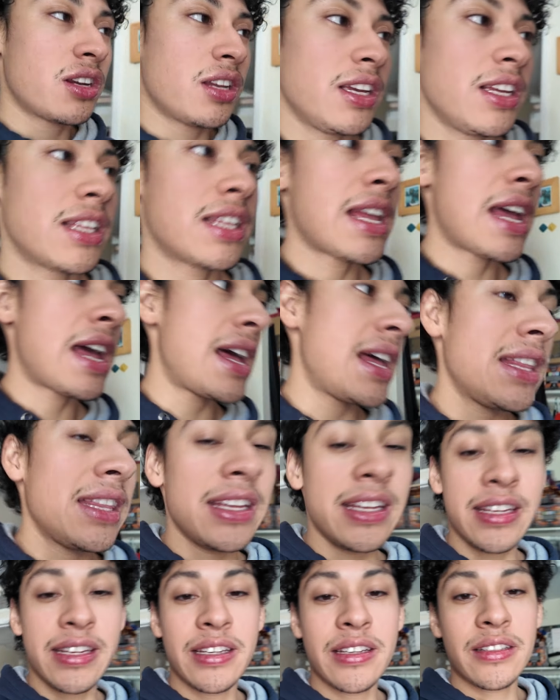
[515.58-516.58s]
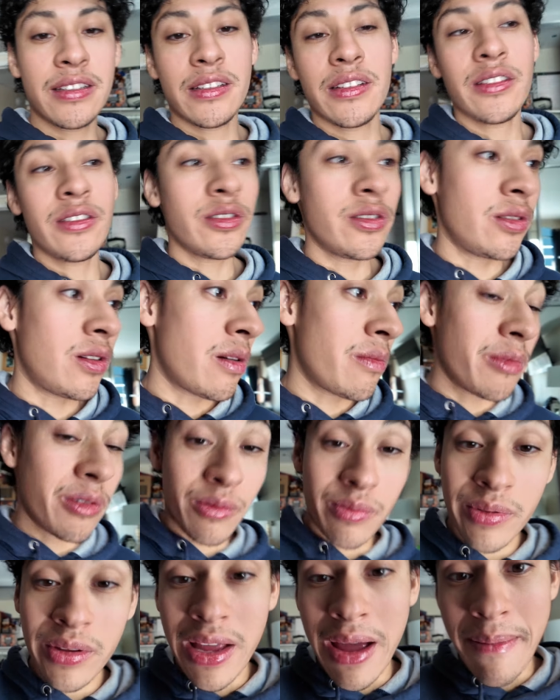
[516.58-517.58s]
gonna eat that and then, you know, I'm gonna
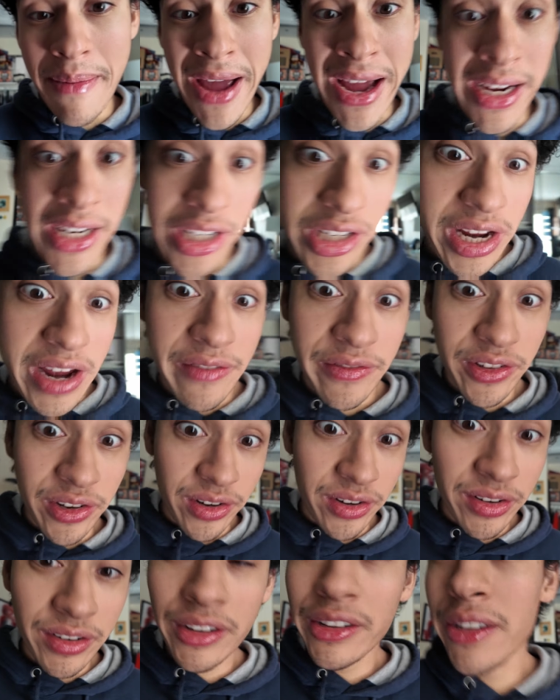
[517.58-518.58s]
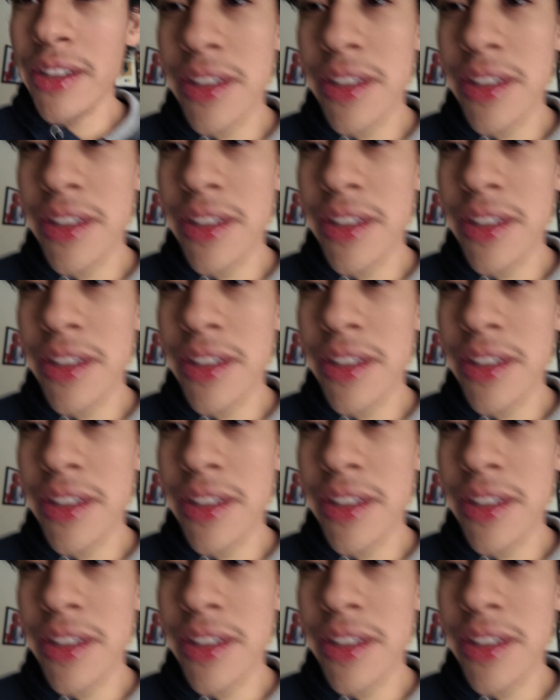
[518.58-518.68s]
open that package after.